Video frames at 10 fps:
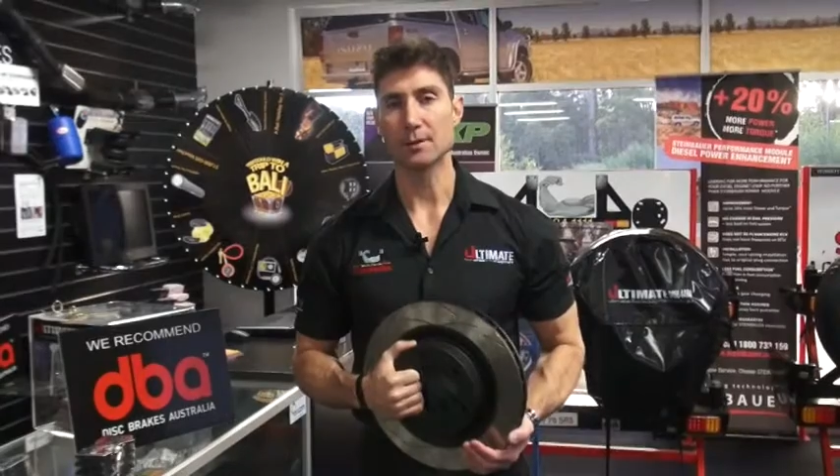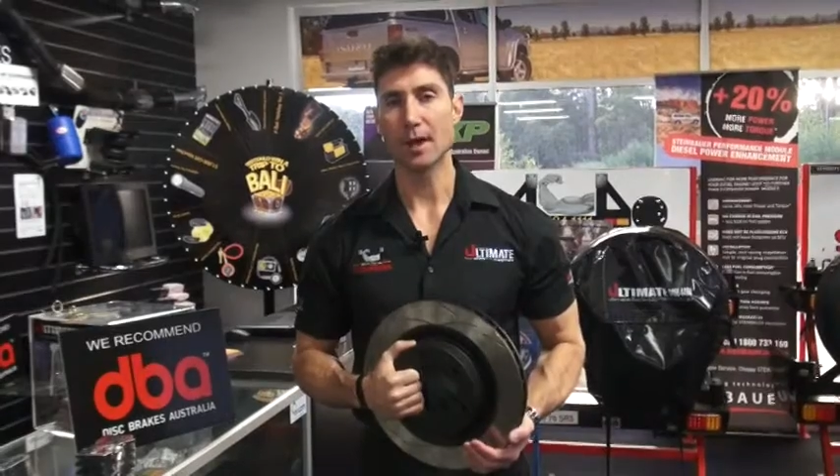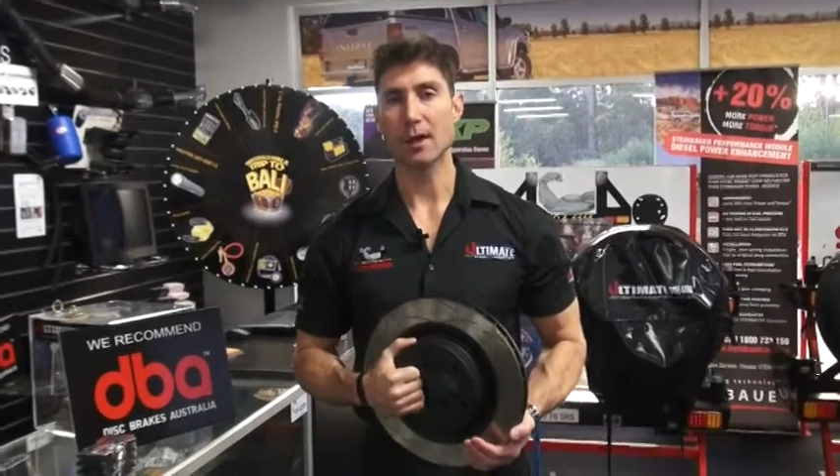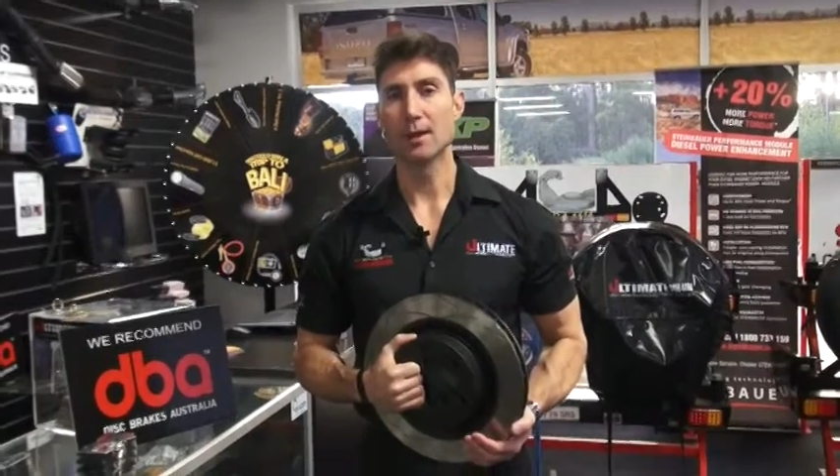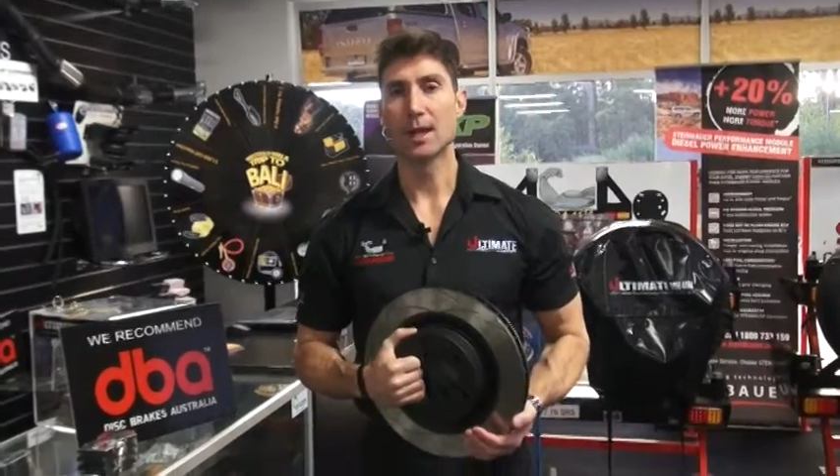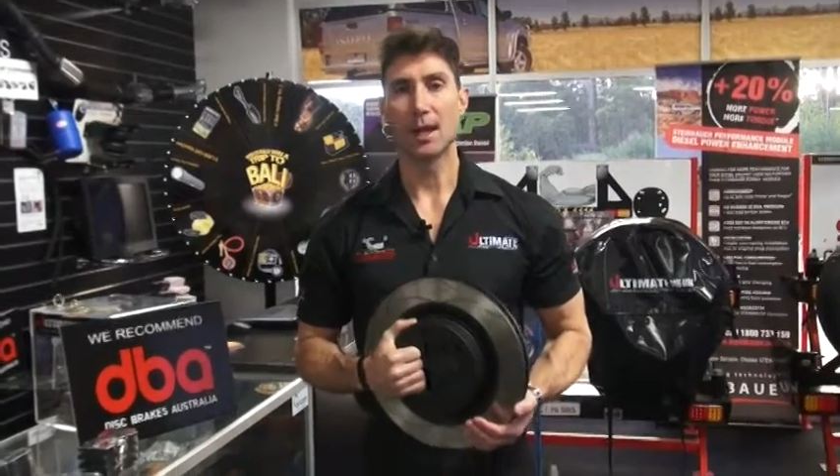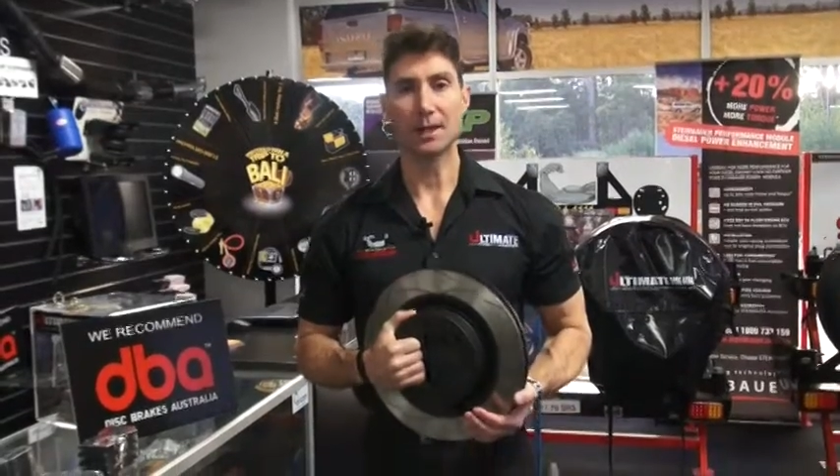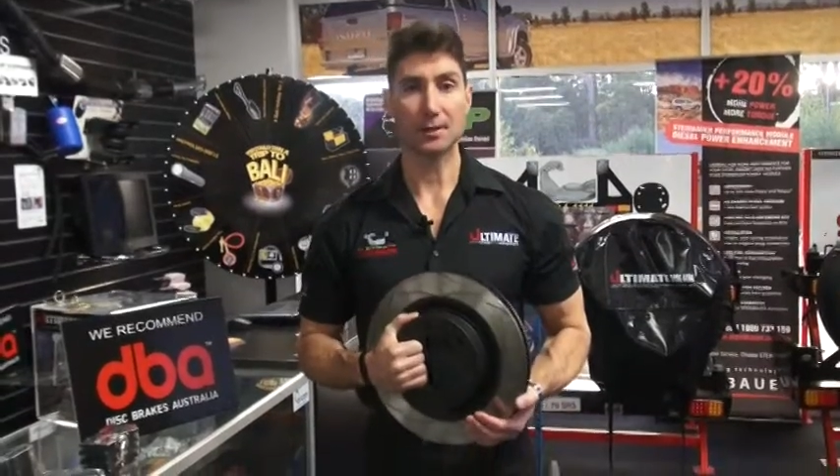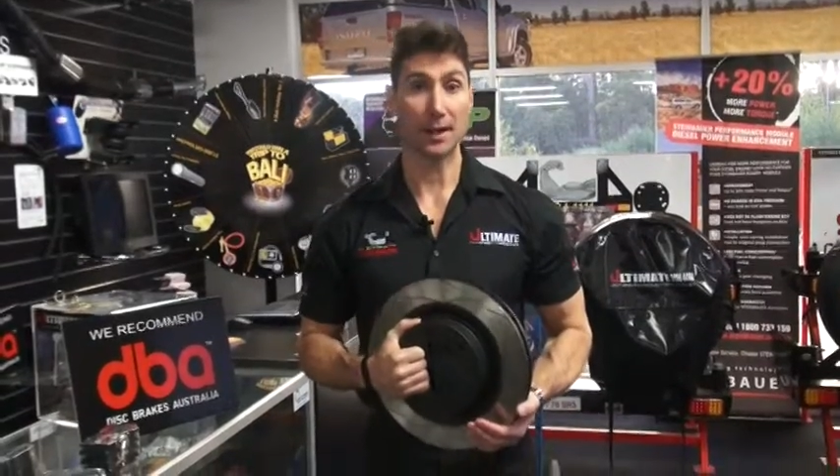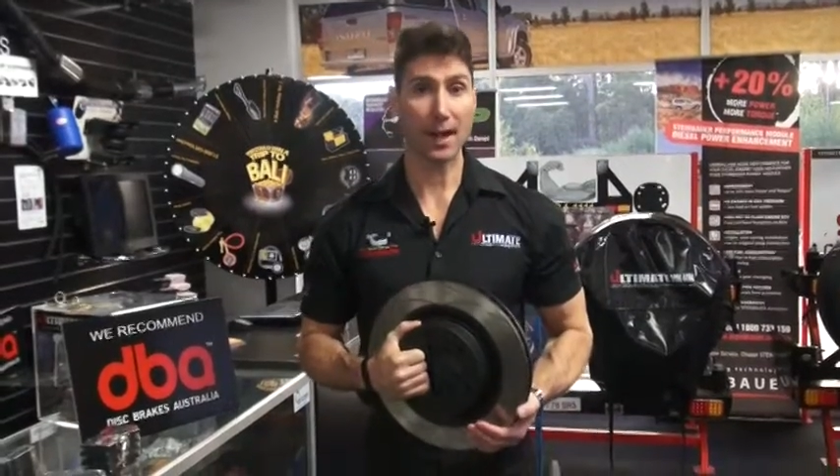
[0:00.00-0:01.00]
Now,
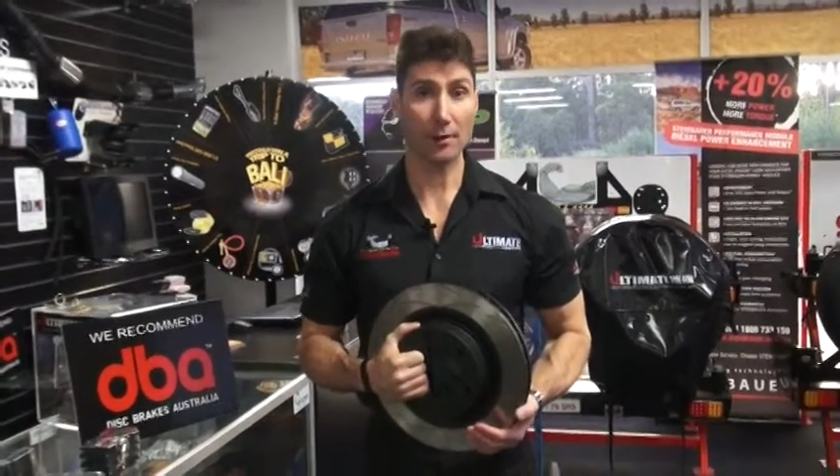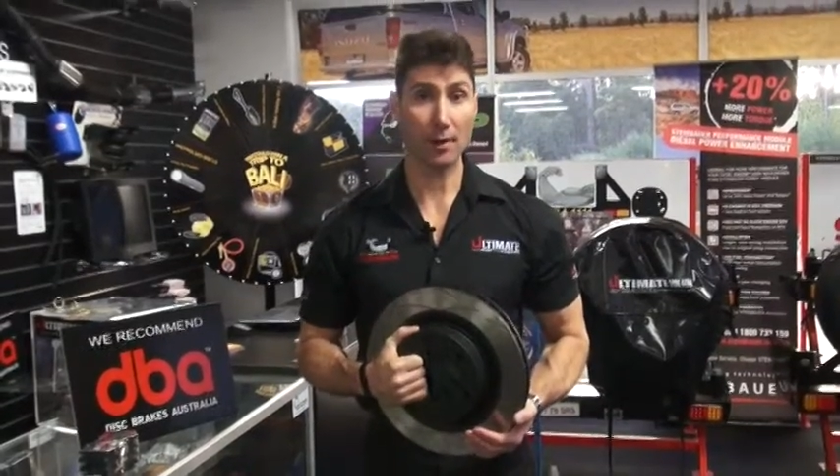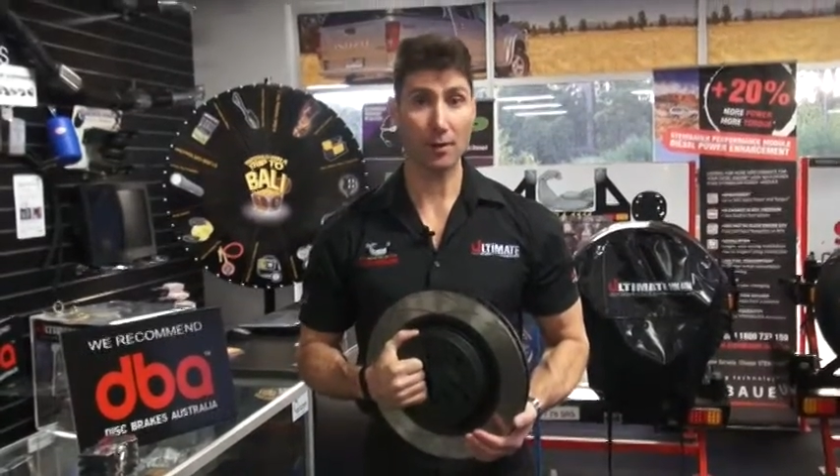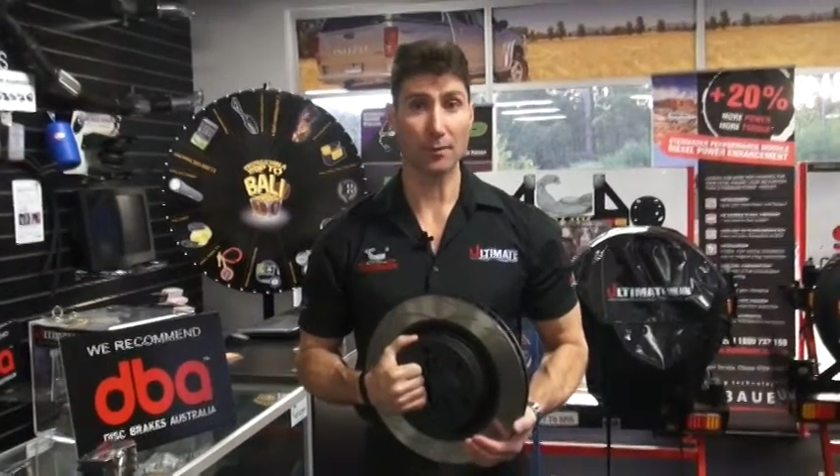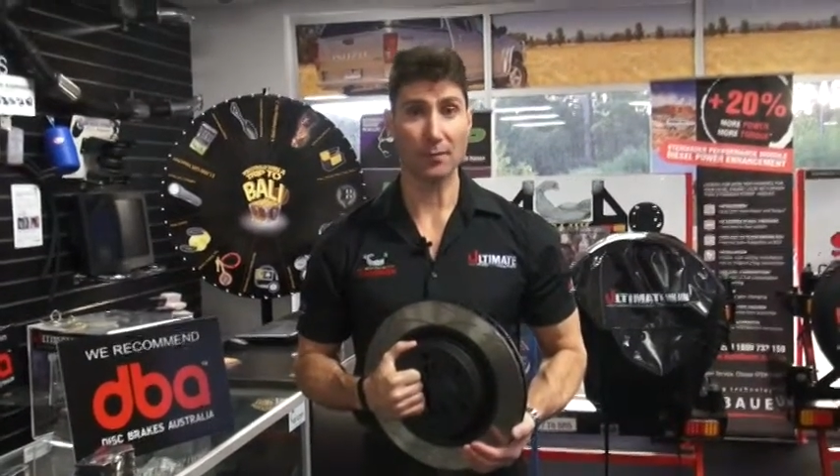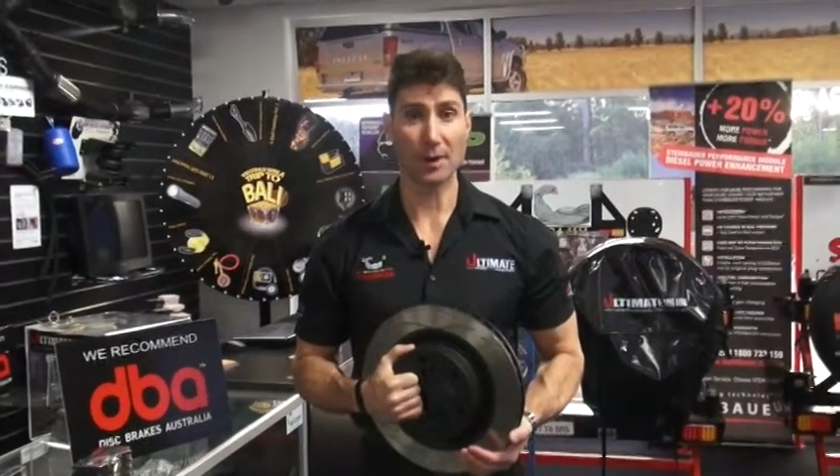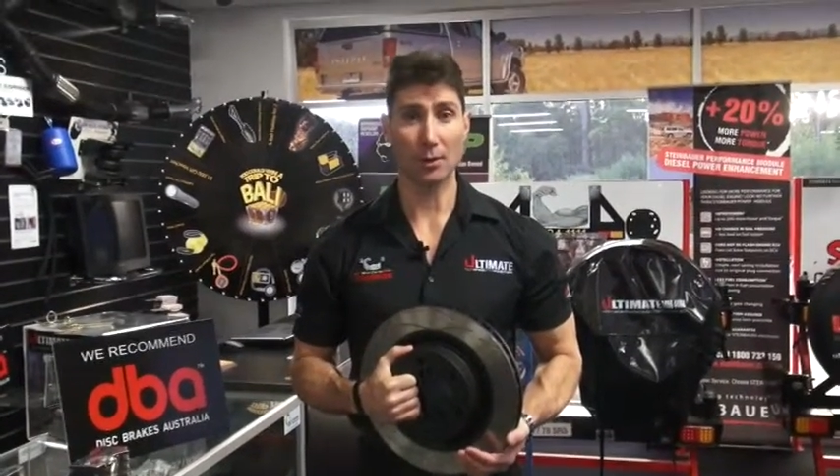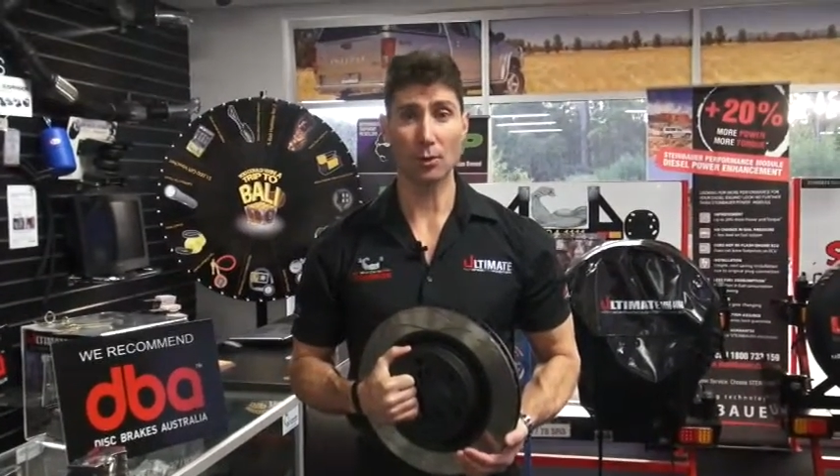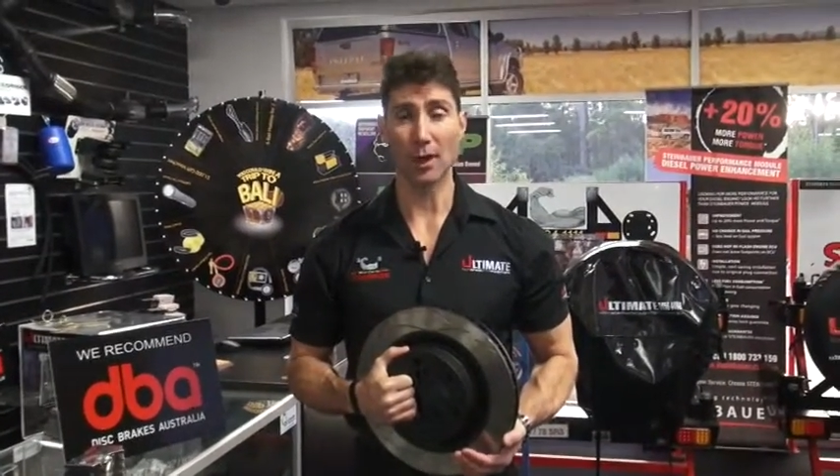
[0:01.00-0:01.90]
it's an area of the vehicle